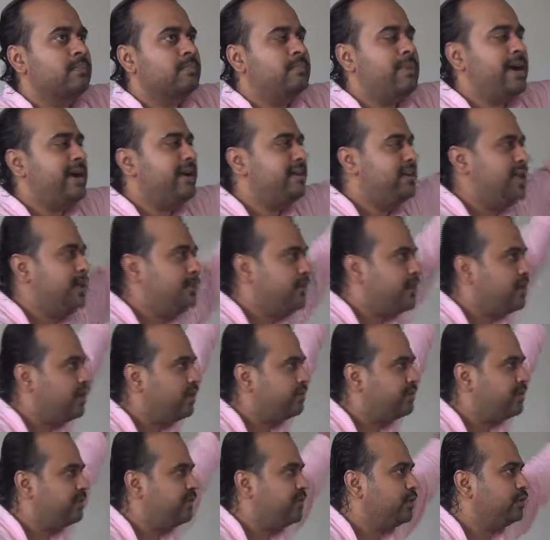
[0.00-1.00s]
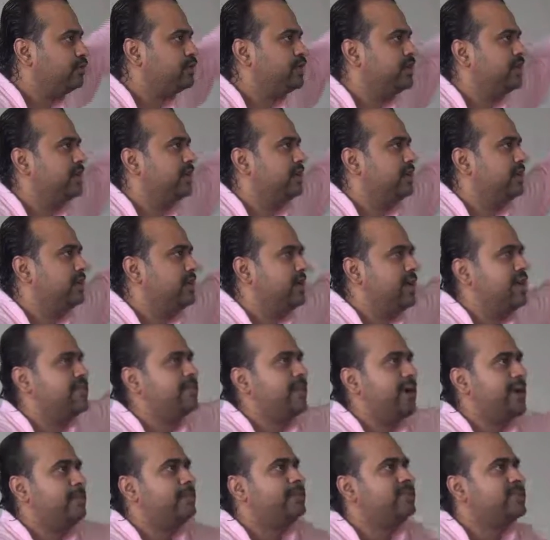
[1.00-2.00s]
by dreaming of the future.
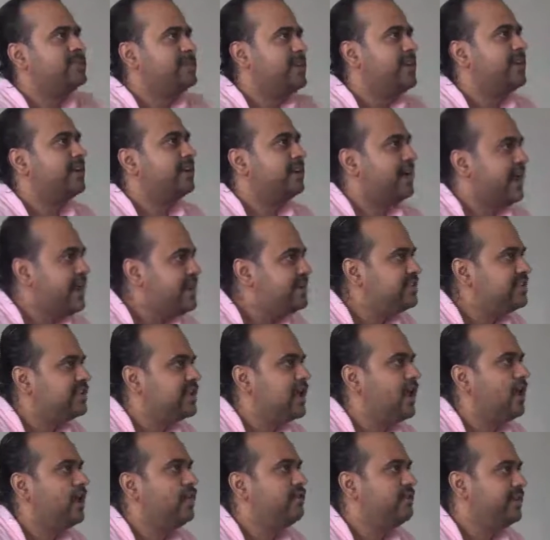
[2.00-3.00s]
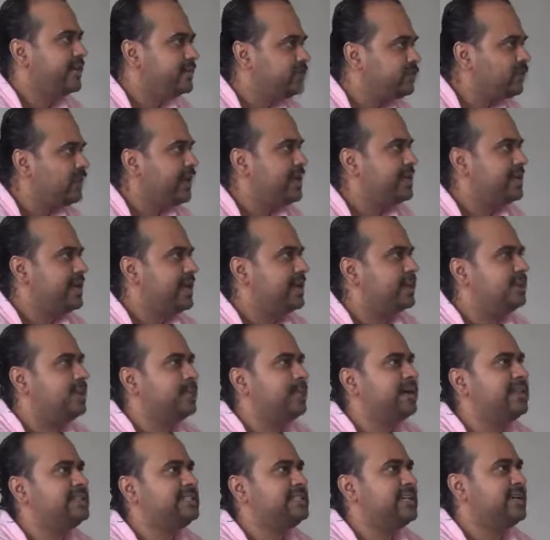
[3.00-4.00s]
If I am sick right now, when should I take the
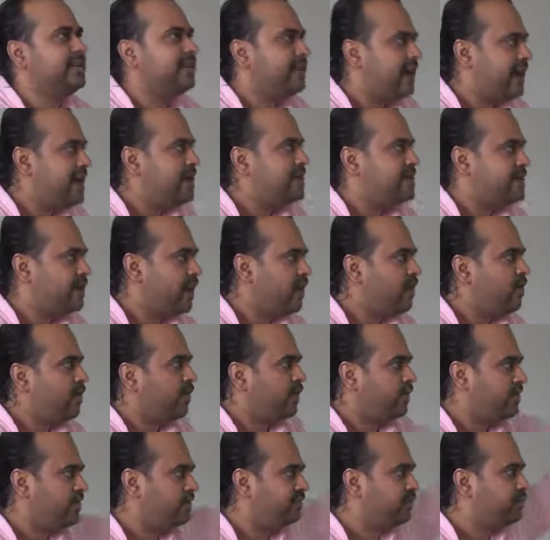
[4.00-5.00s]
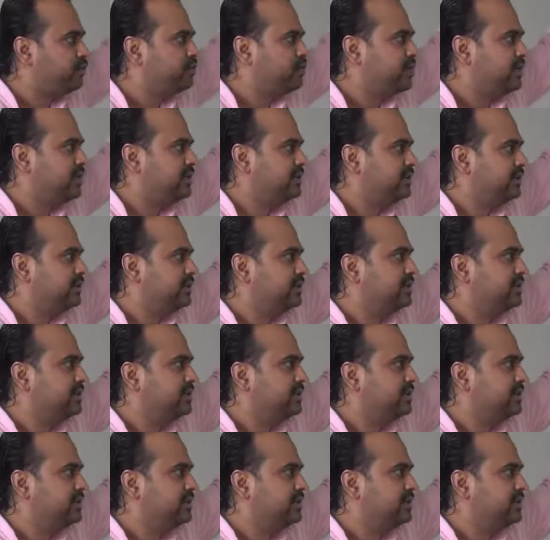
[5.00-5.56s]
medicine? Right now or in the future?